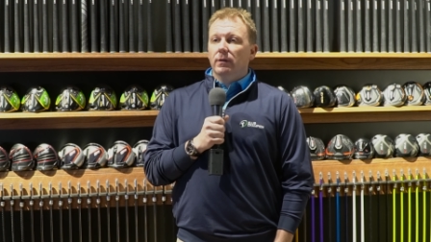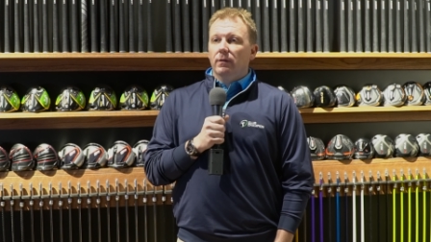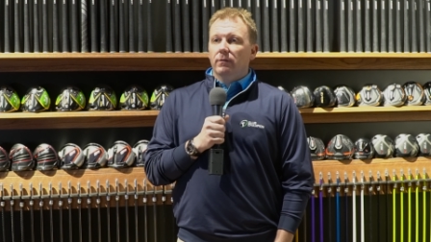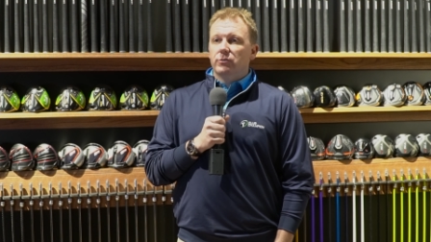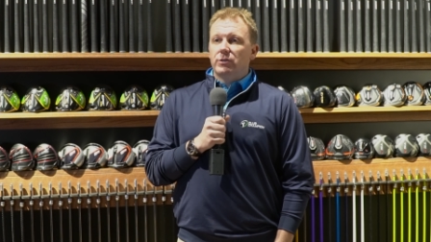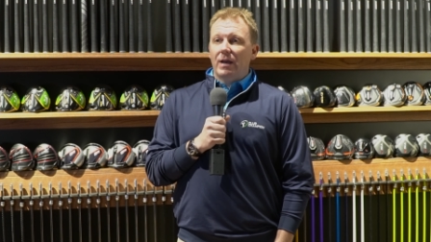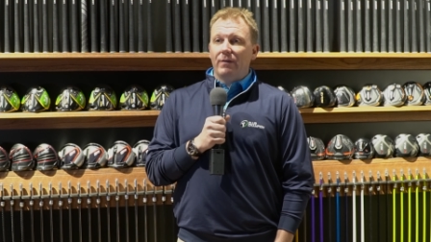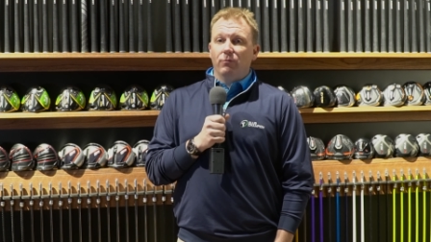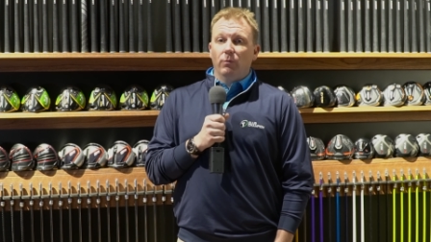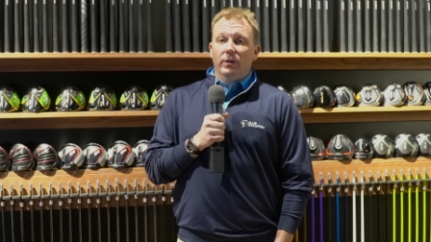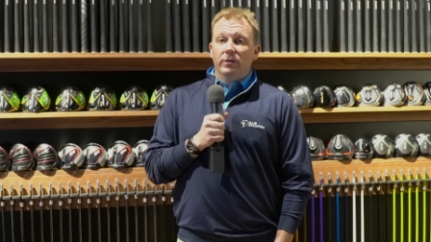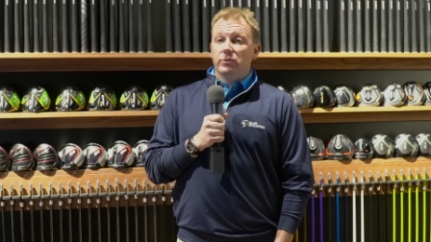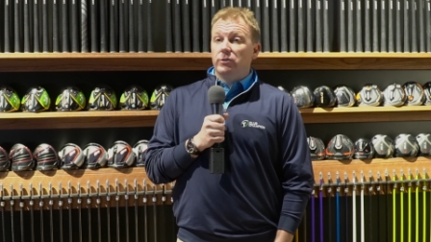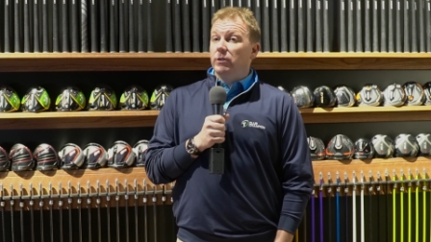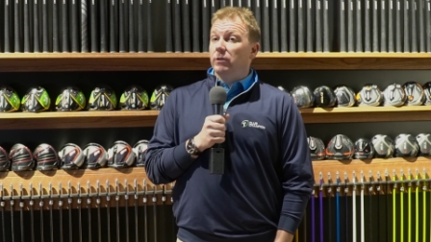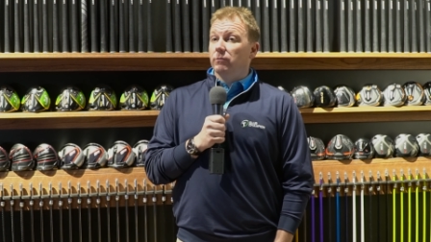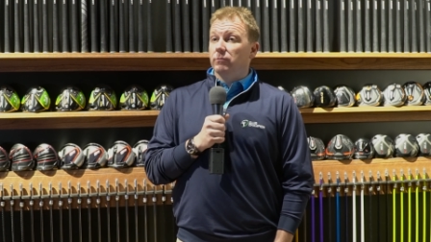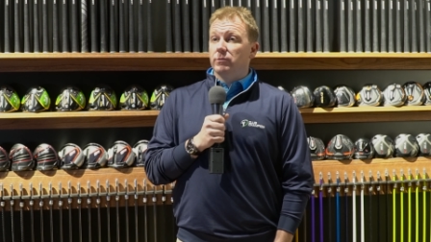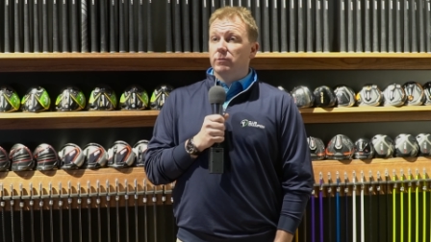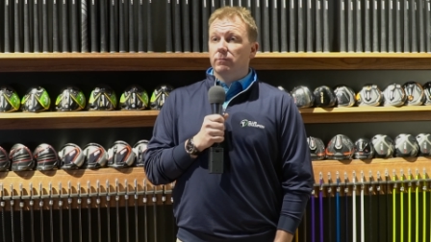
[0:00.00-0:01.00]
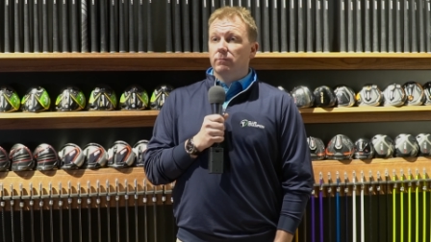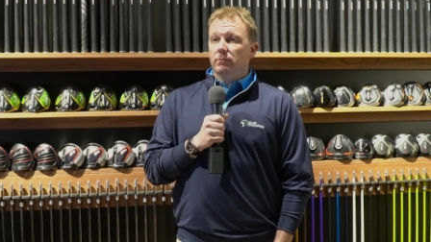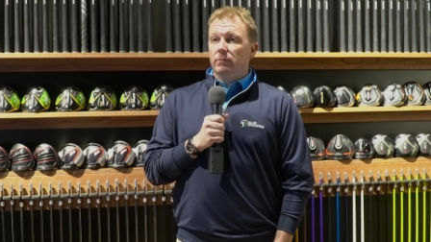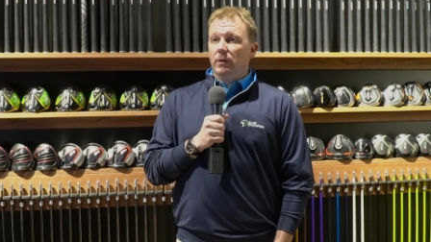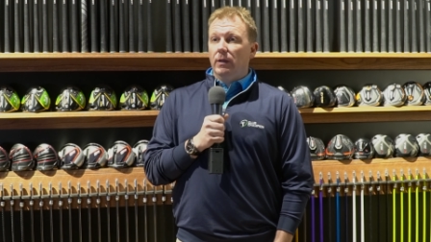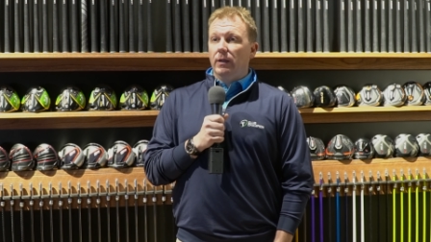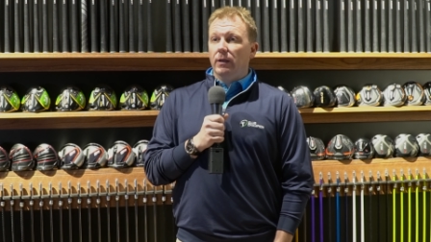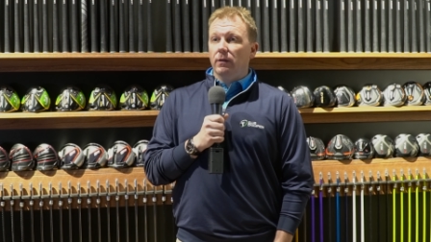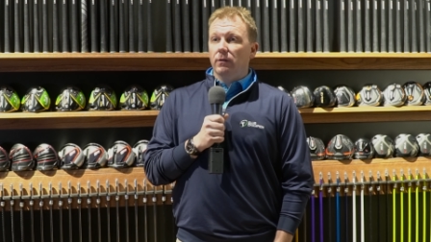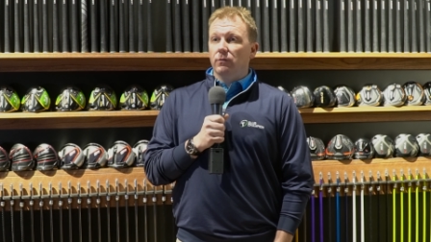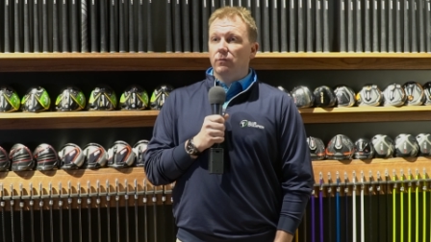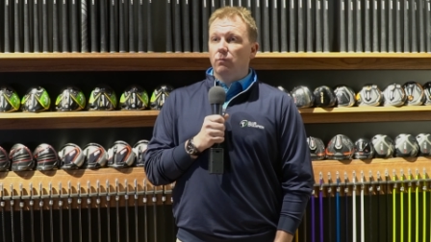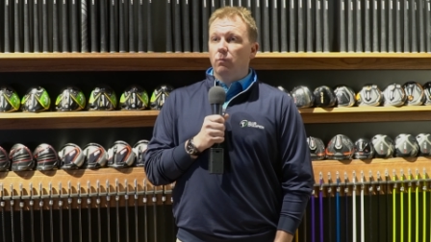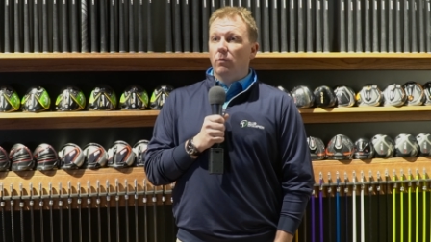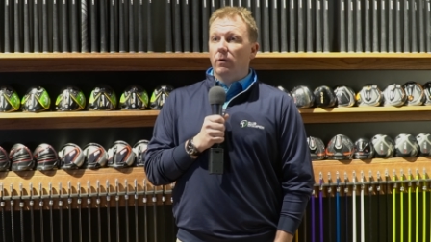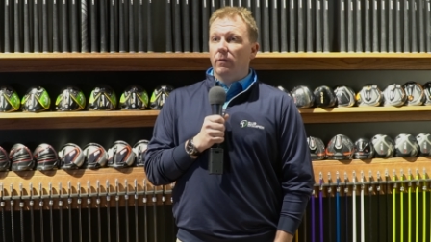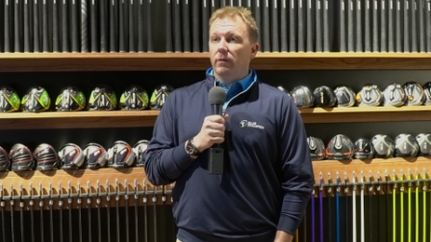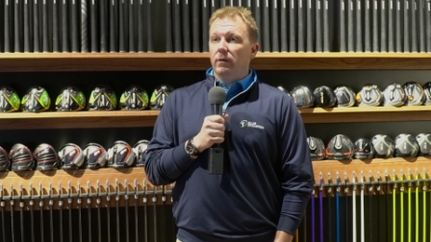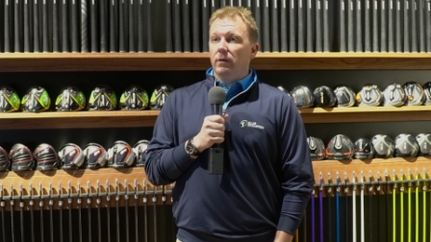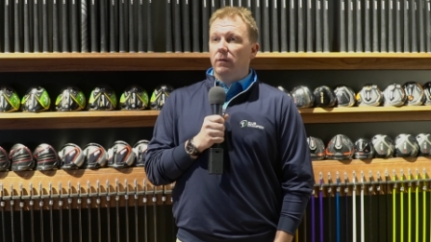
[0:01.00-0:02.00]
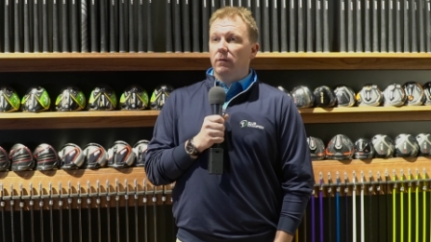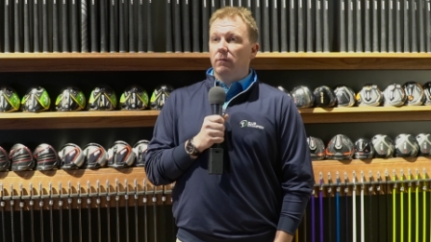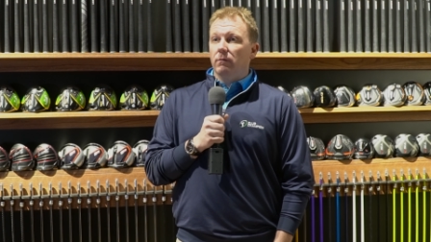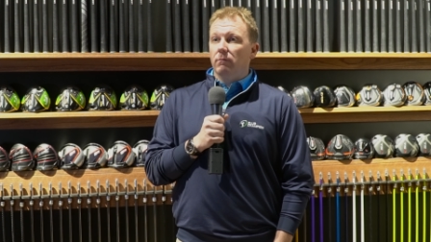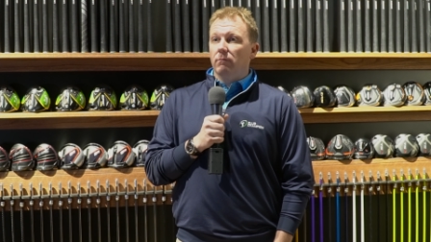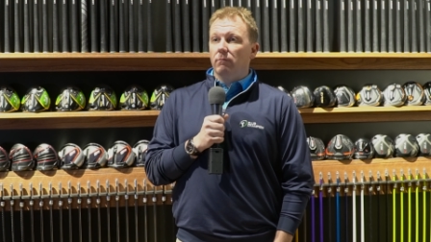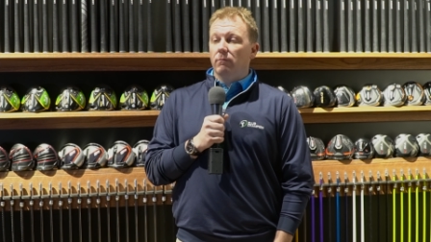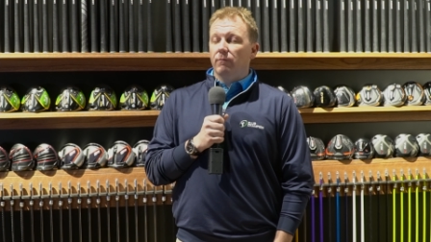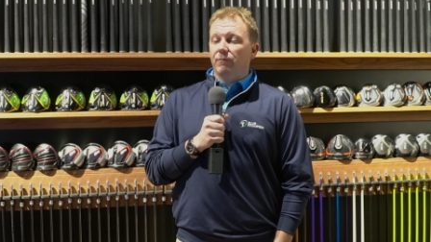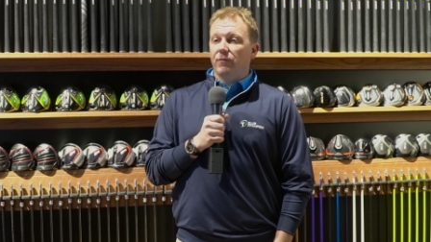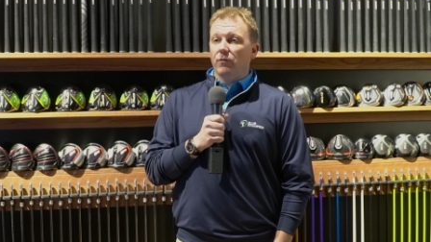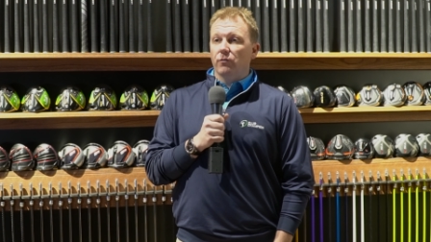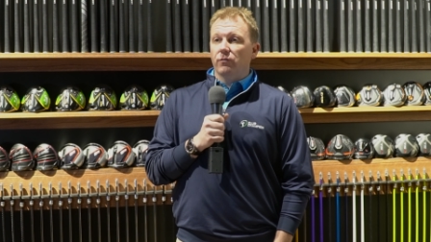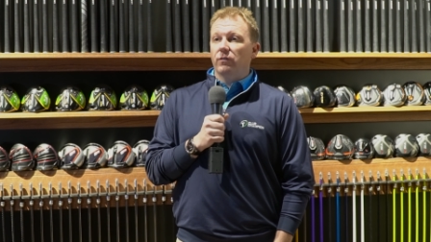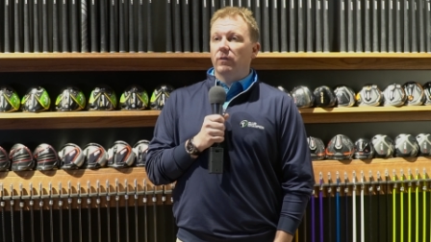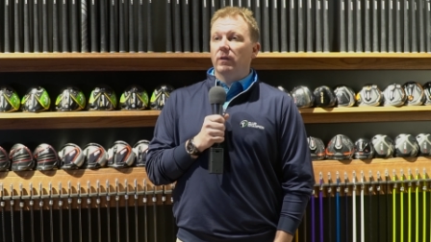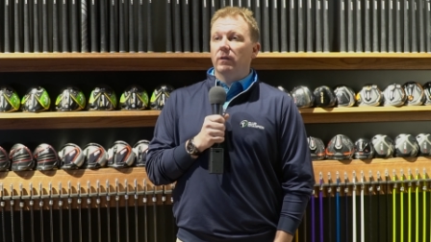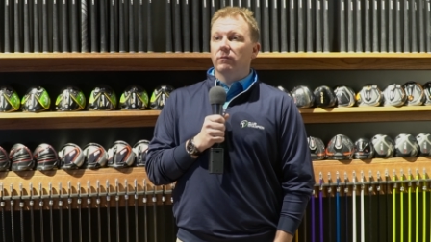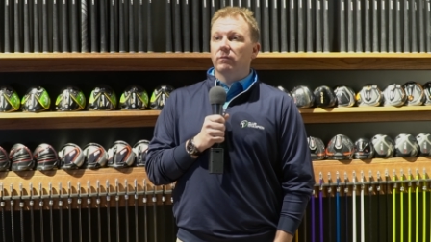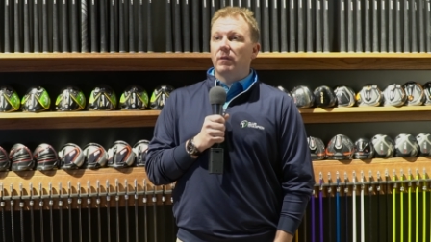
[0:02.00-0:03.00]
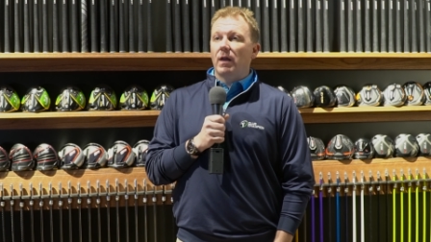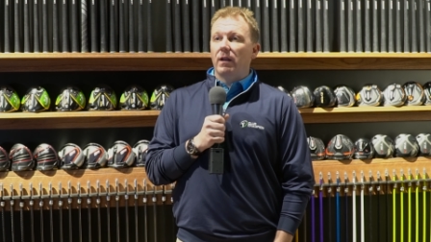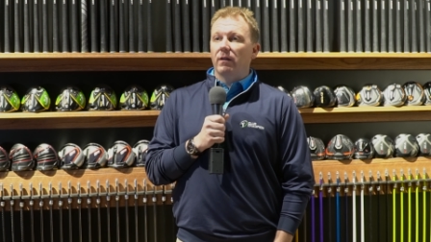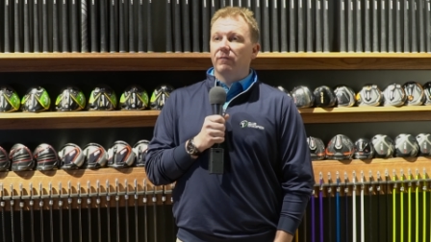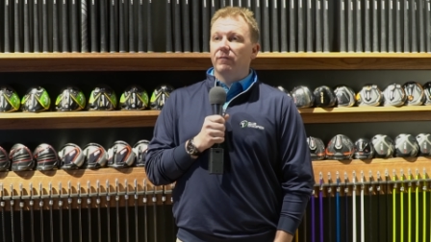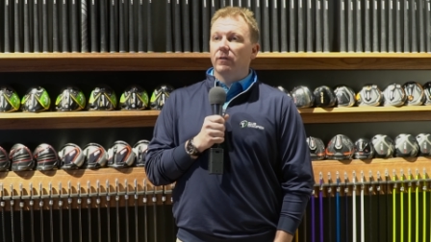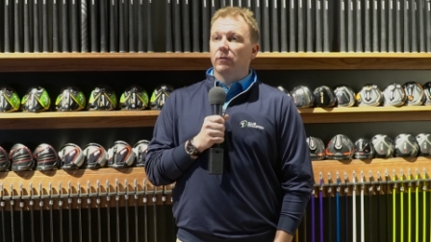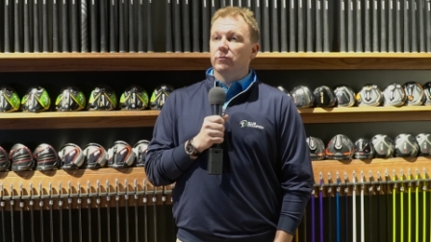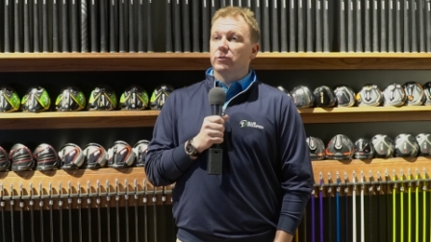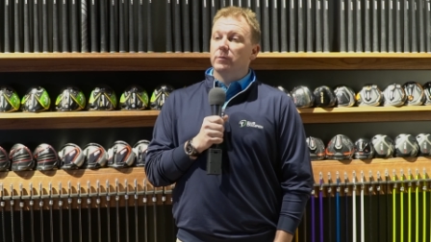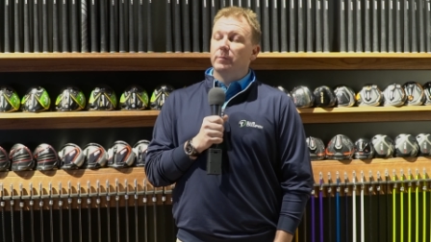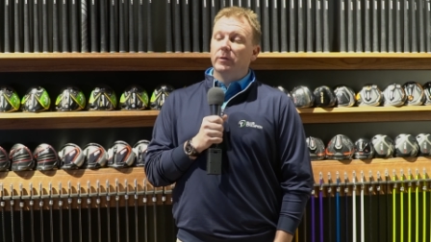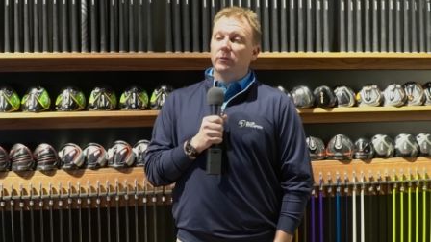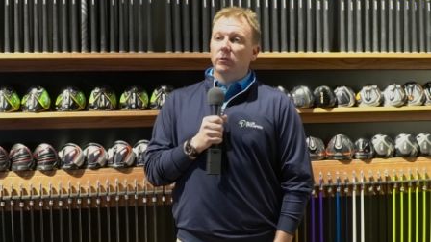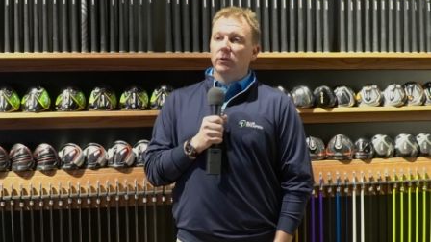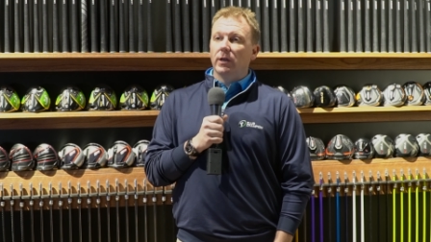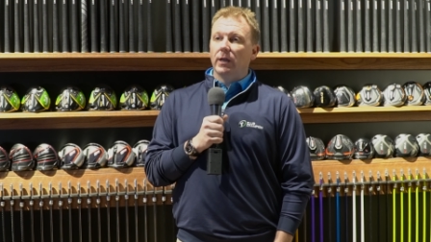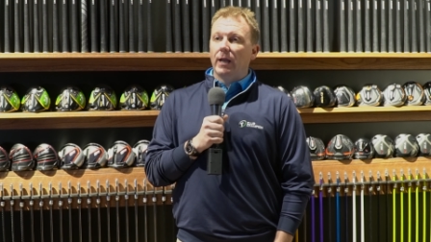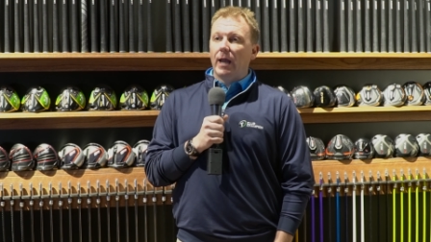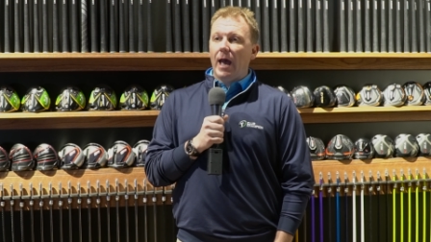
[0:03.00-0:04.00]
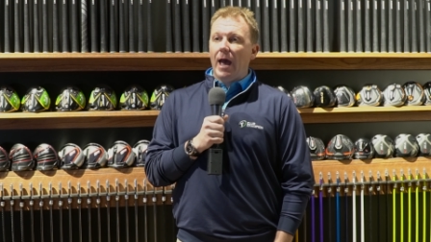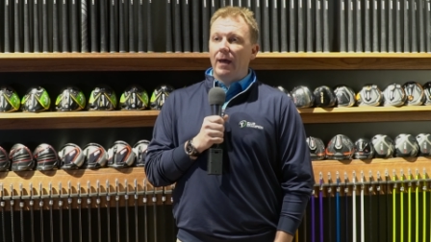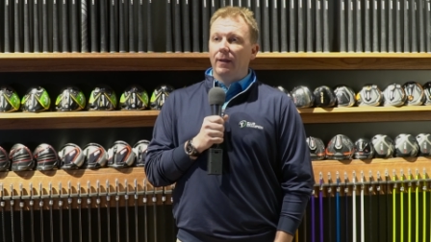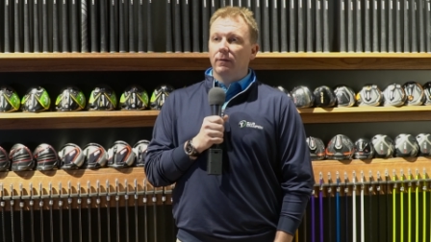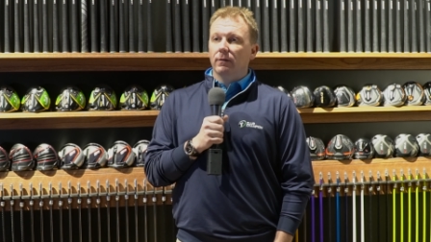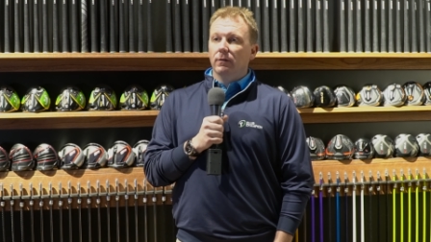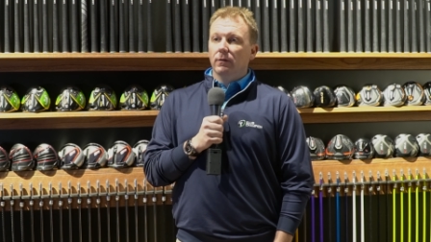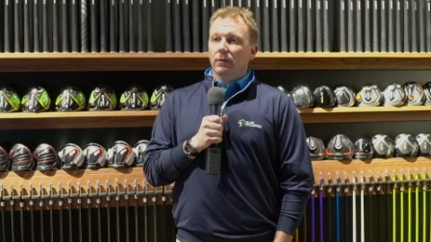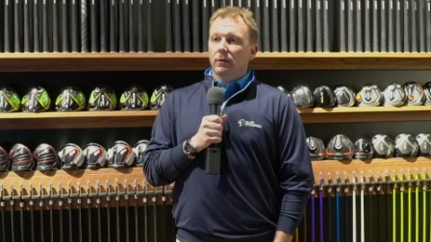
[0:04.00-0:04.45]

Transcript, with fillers: Shaft weight is huge. It is one of the first things that a fitter should be looking at